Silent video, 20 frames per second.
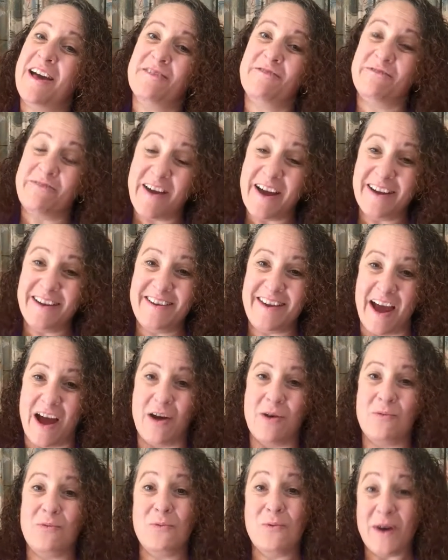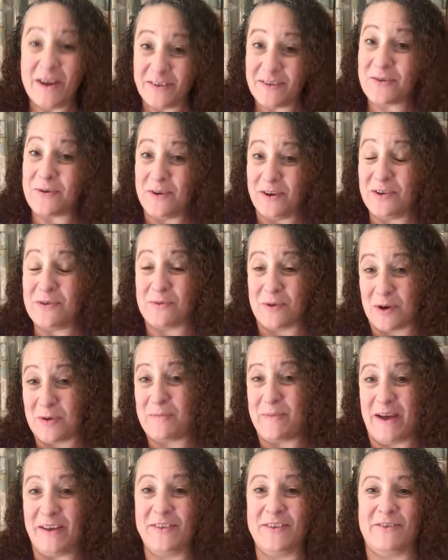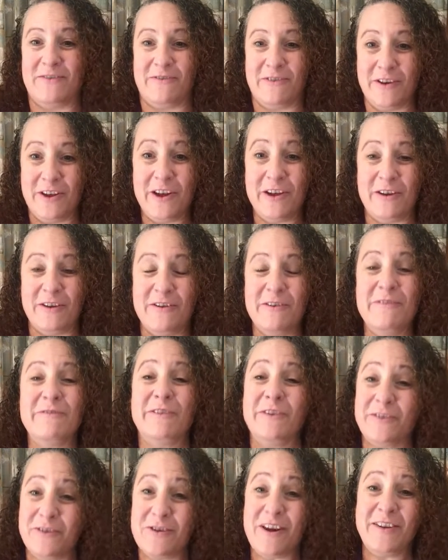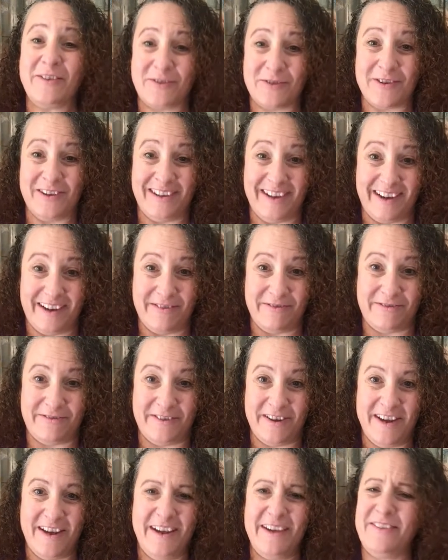and find out what's going to work best for you for stress relief.